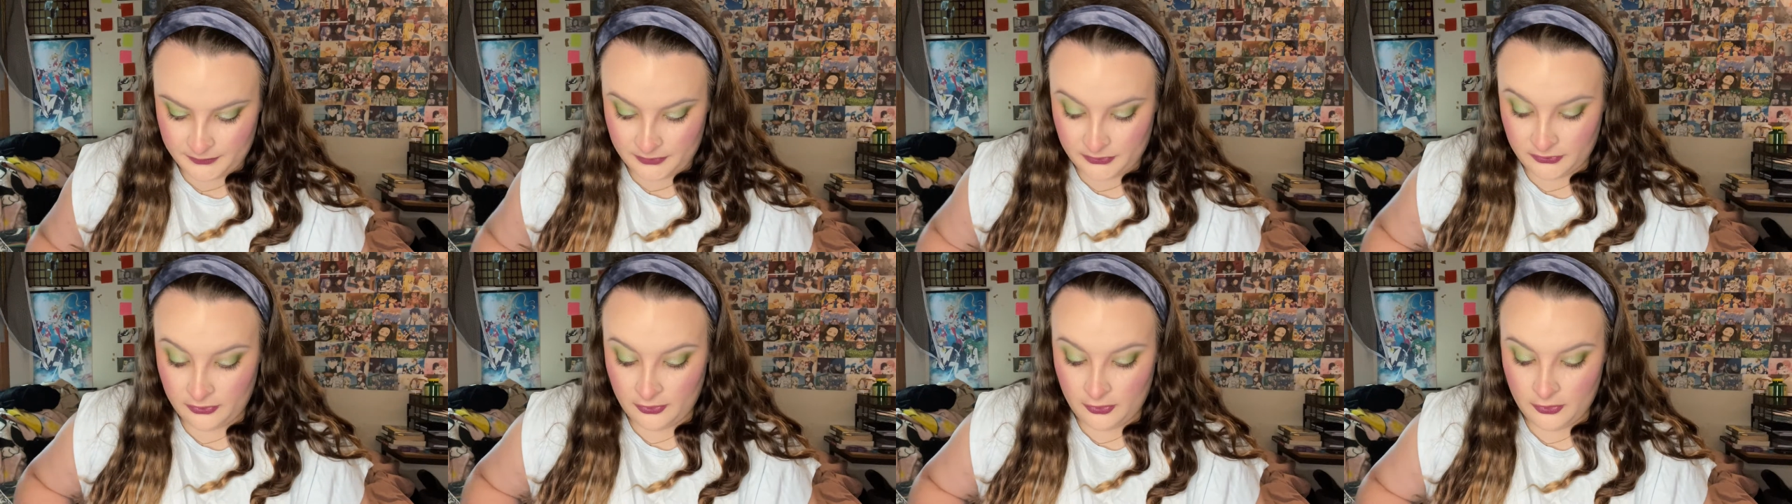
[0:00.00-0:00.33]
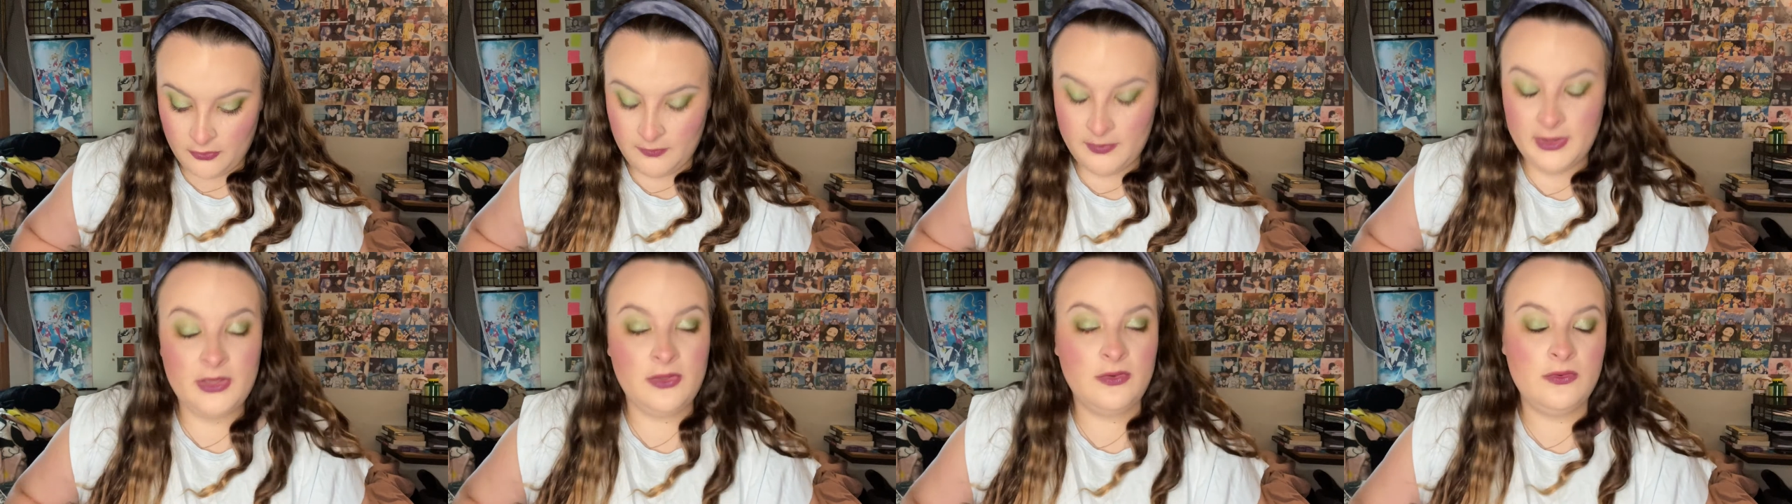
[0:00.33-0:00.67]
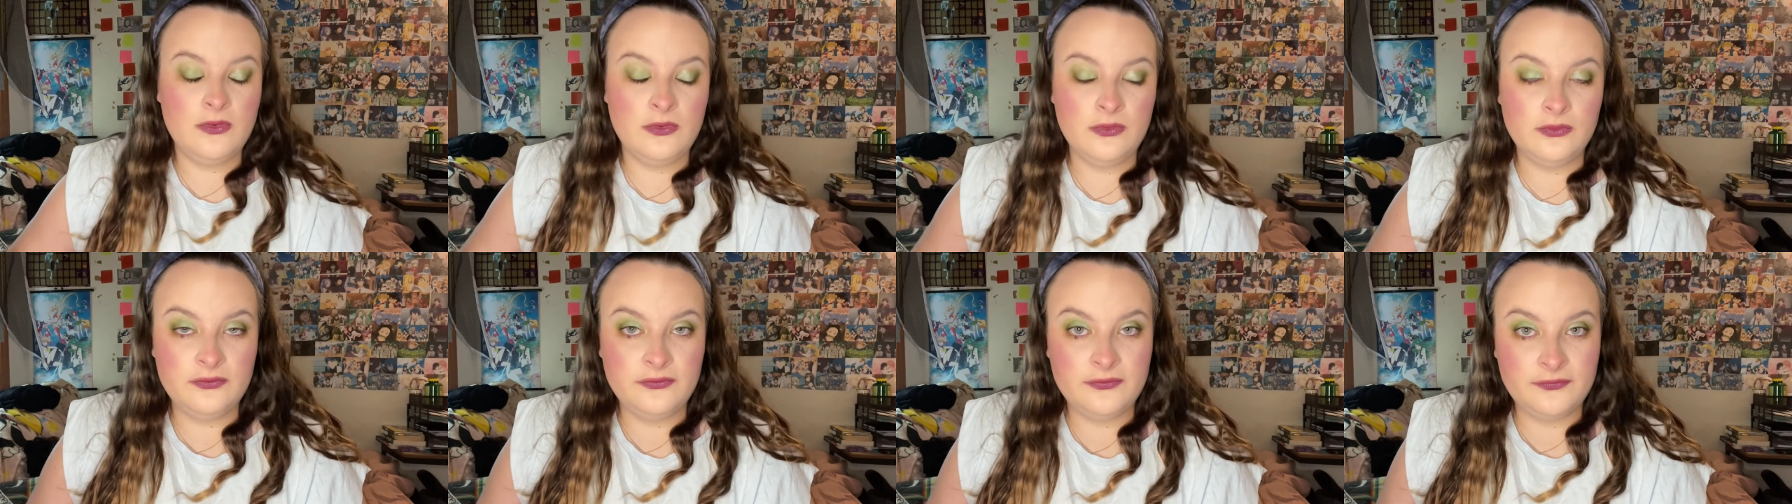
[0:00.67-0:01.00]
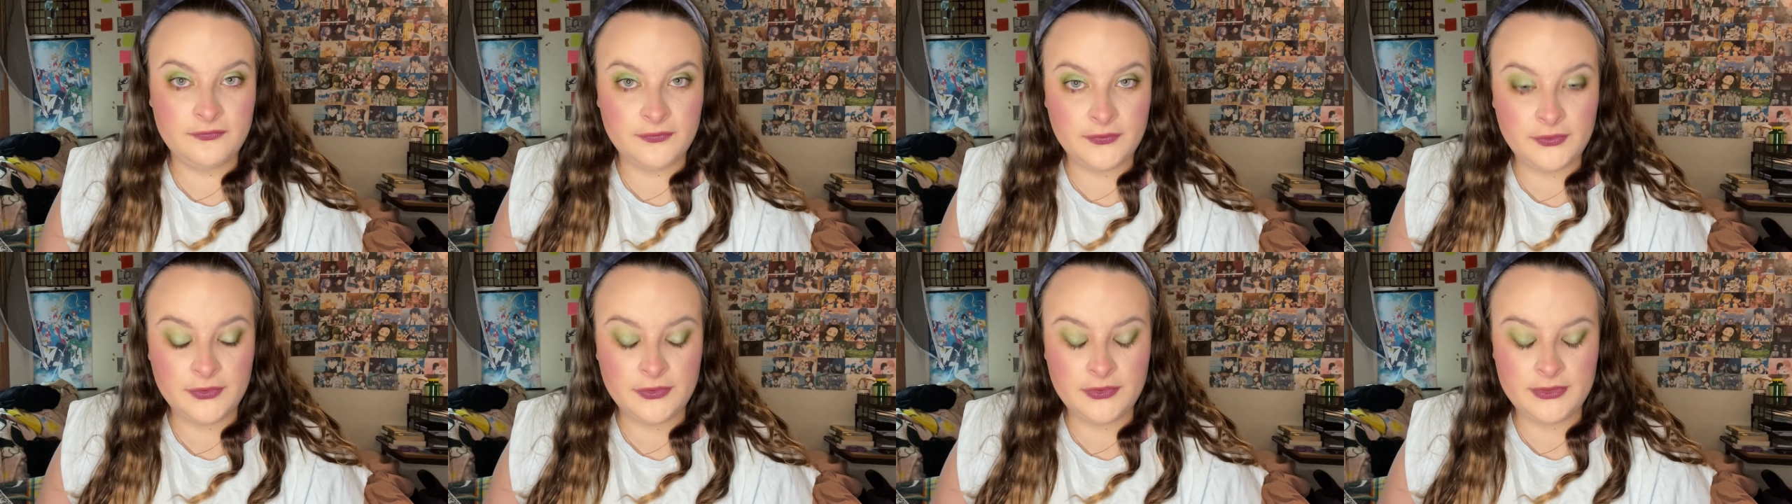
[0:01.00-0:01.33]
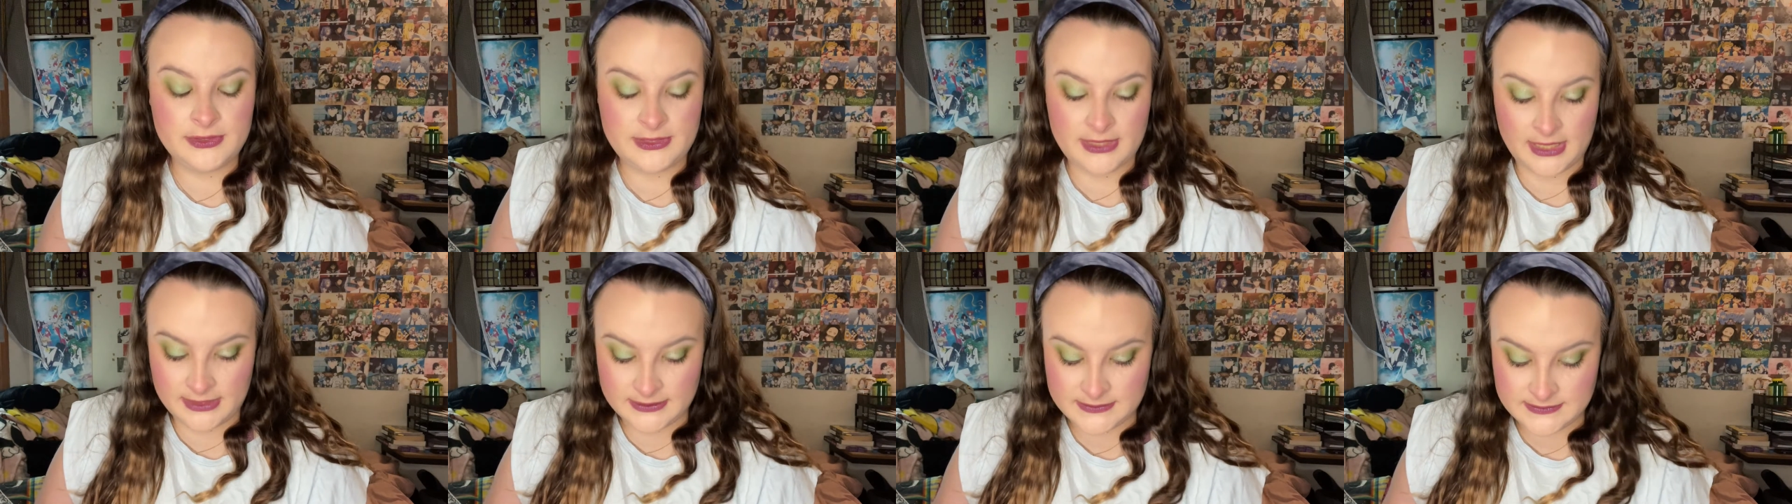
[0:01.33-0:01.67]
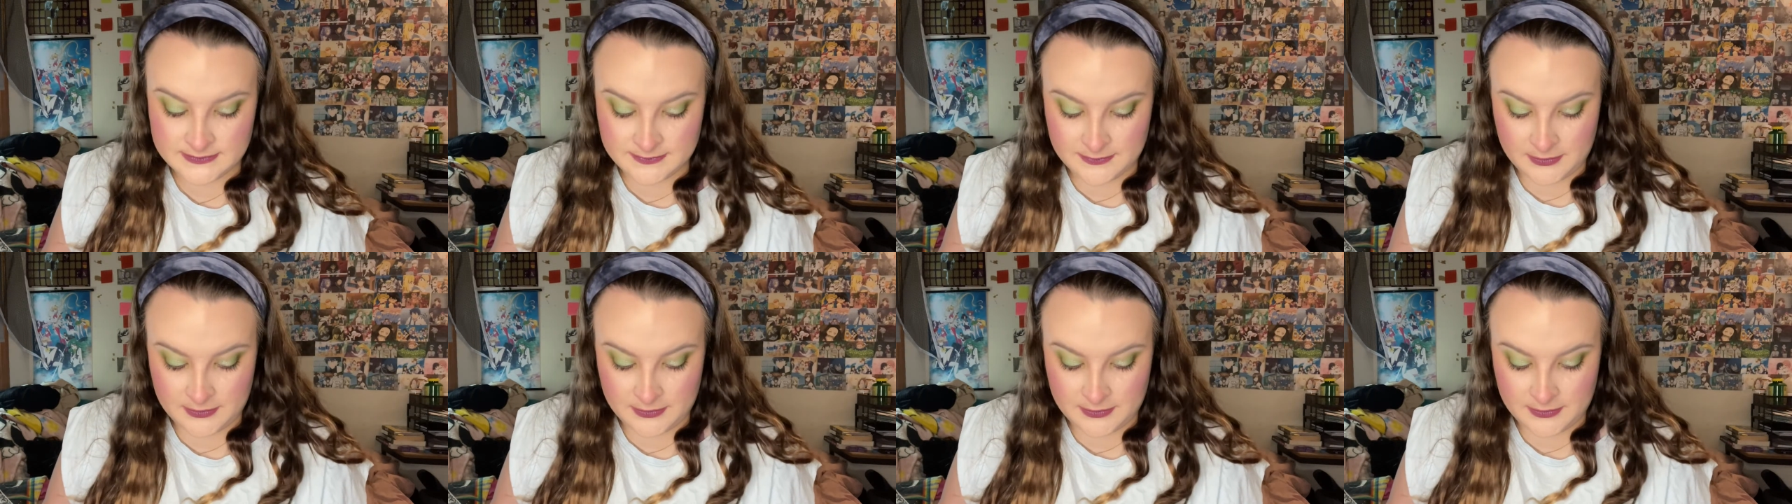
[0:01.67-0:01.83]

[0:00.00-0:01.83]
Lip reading: So my goals for next